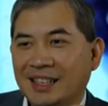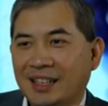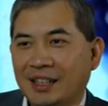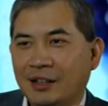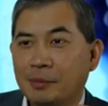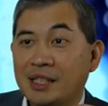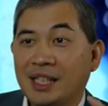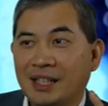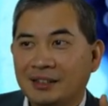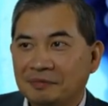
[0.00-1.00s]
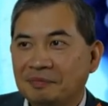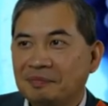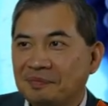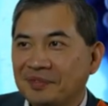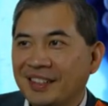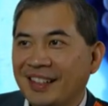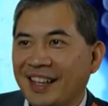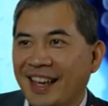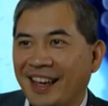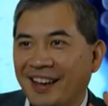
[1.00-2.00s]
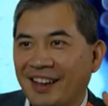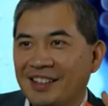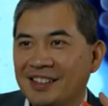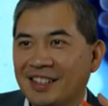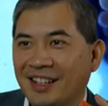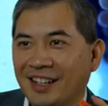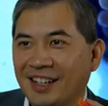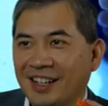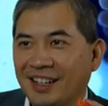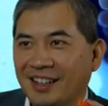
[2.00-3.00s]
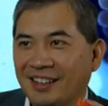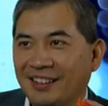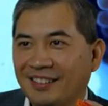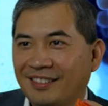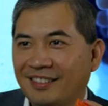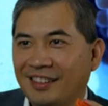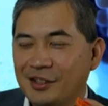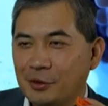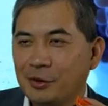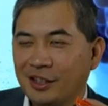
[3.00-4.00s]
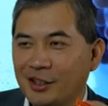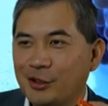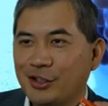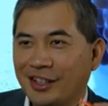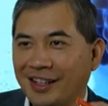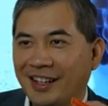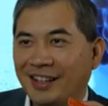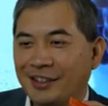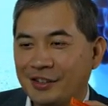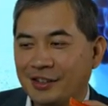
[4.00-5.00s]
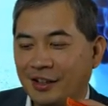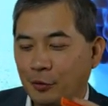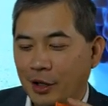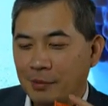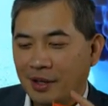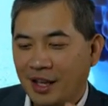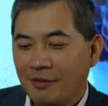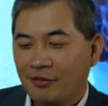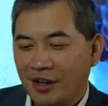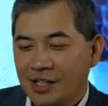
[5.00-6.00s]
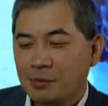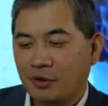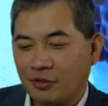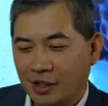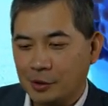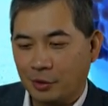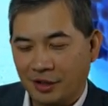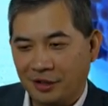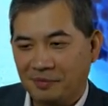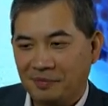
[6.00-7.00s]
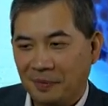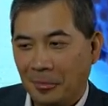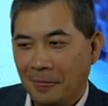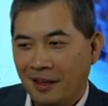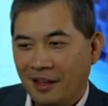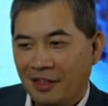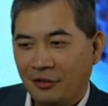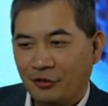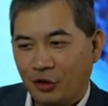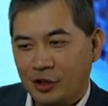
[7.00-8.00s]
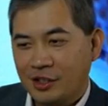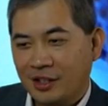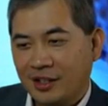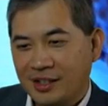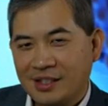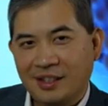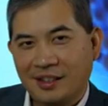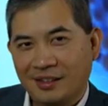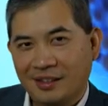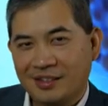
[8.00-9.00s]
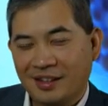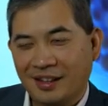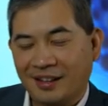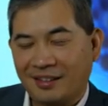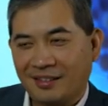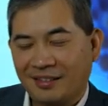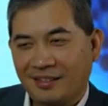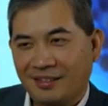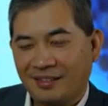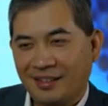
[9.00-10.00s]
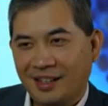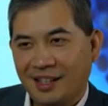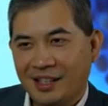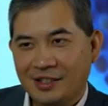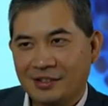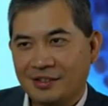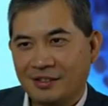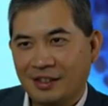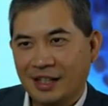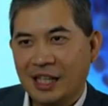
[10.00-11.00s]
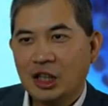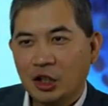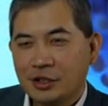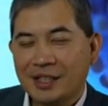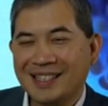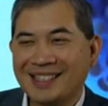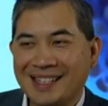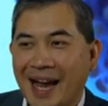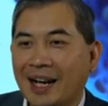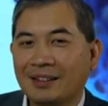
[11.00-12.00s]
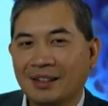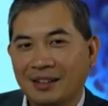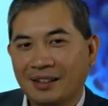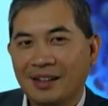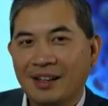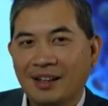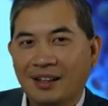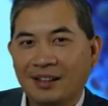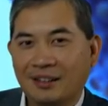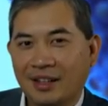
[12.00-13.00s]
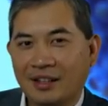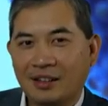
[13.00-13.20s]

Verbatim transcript: or Mattia, and uh, he's a really interesting guy because uh, when I became Facebook friends with him, the first thing I see is like he's he looks exactly like the